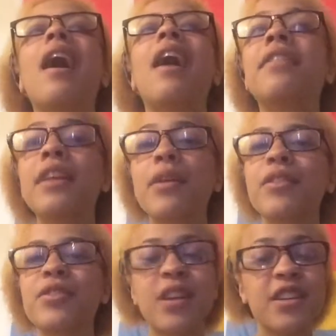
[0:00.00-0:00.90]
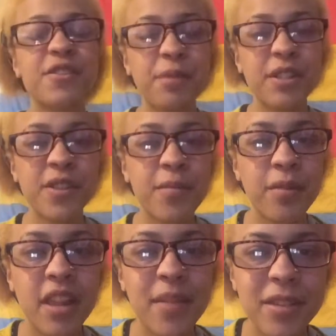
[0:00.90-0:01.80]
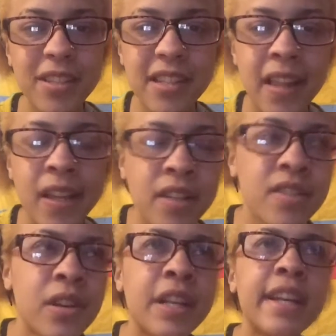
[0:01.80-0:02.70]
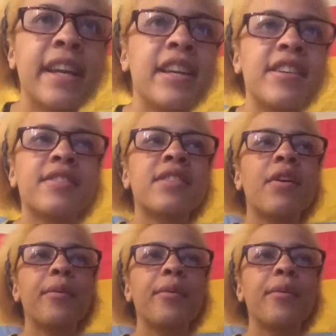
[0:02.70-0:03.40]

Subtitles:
I think what triggers a person with borderline personality disorder is